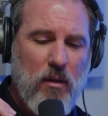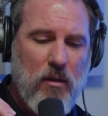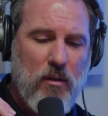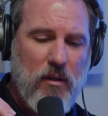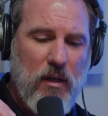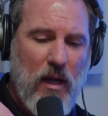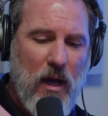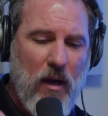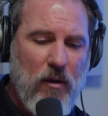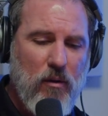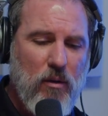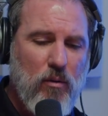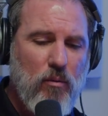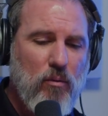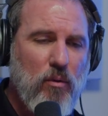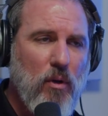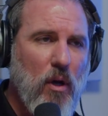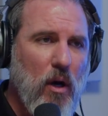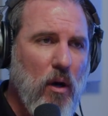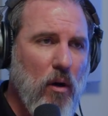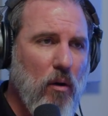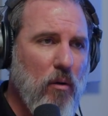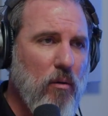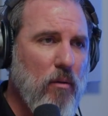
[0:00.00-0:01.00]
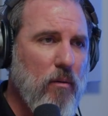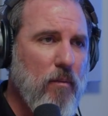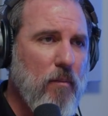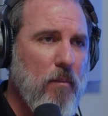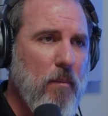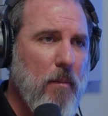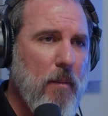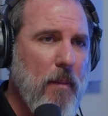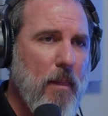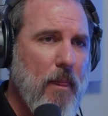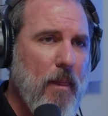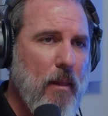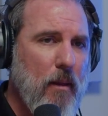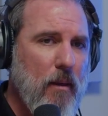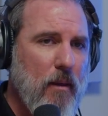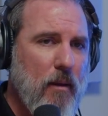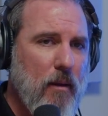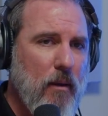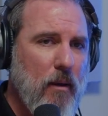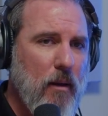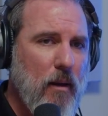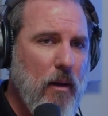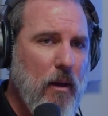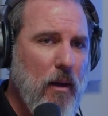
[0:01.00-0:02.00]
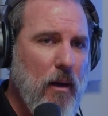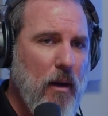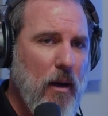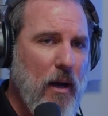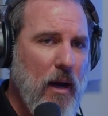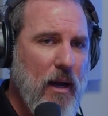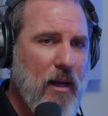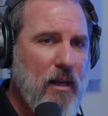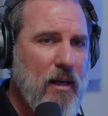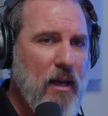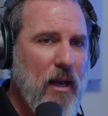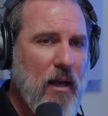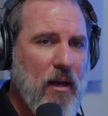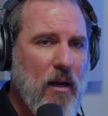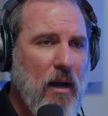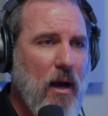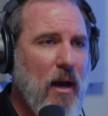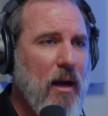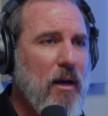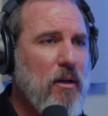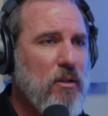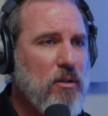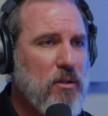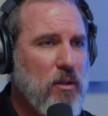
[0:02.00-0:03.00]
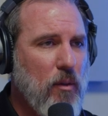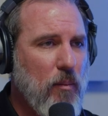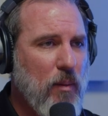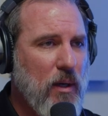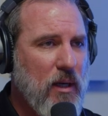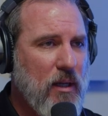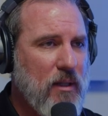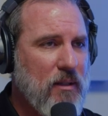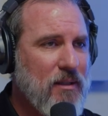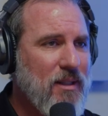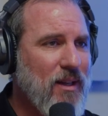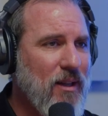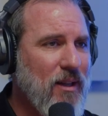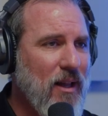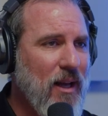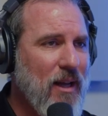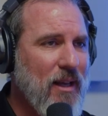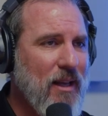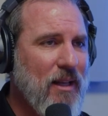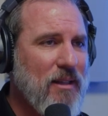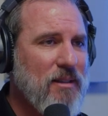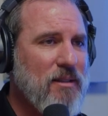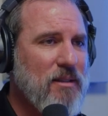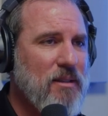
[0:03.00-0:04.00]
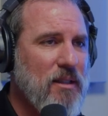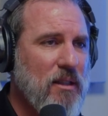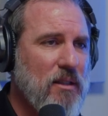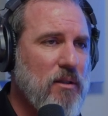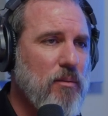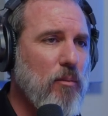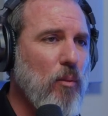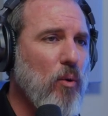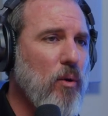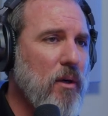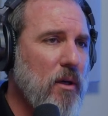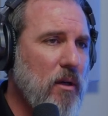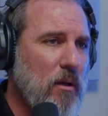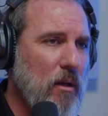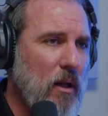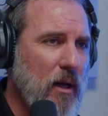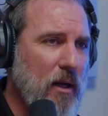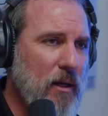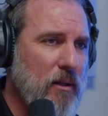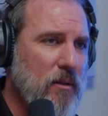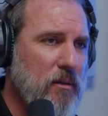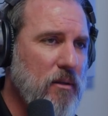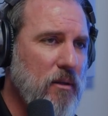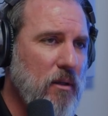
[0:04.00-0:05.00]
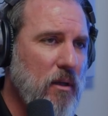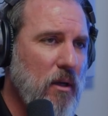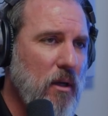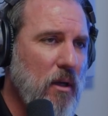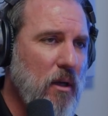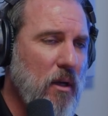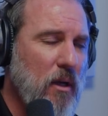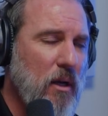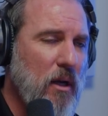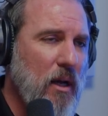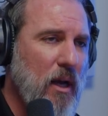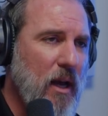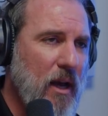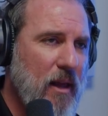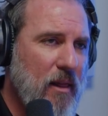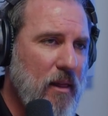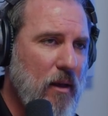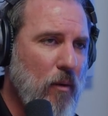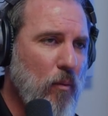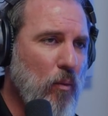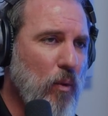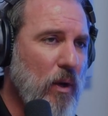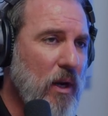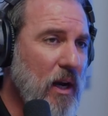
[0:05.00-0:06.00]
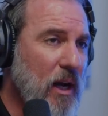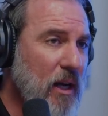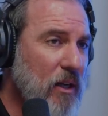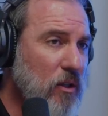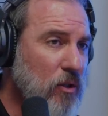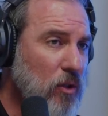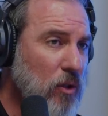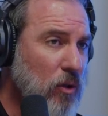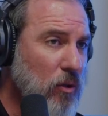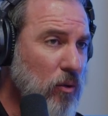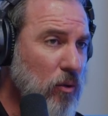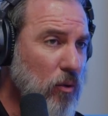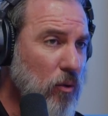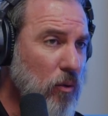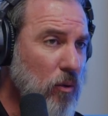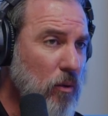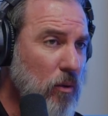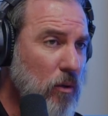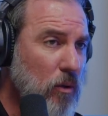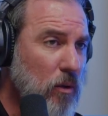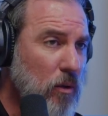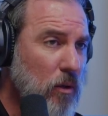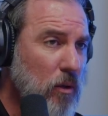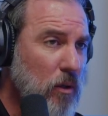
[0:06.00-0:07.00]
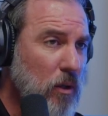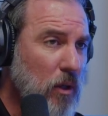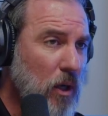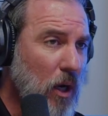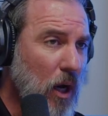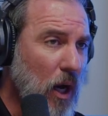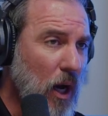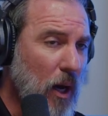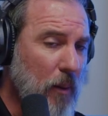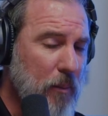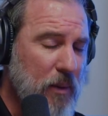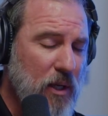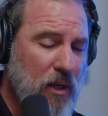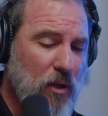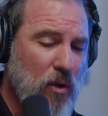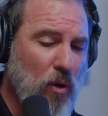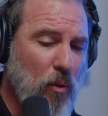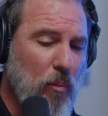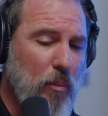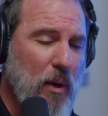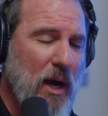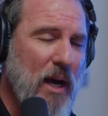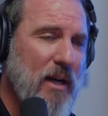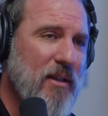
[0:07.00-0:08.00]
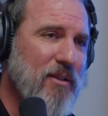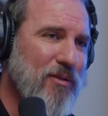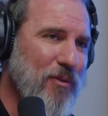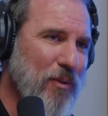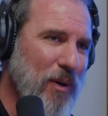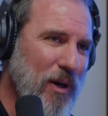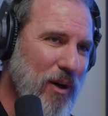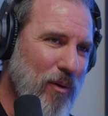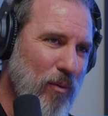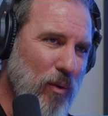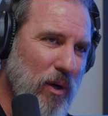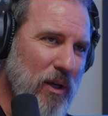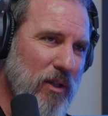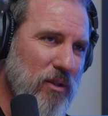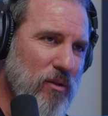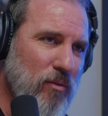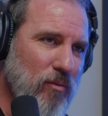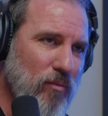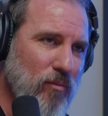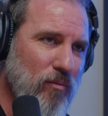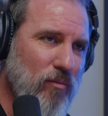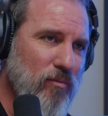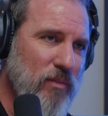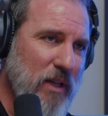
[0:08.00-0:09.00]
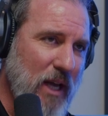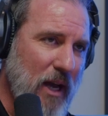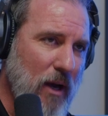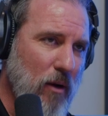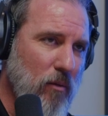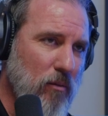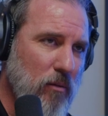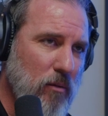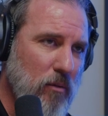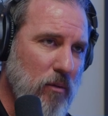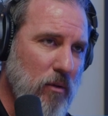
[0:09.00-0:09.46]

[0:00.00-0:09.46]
Now you know I can't hire somebody until I get 6 more clients. And then when I do, I'm going to go back to what I was now.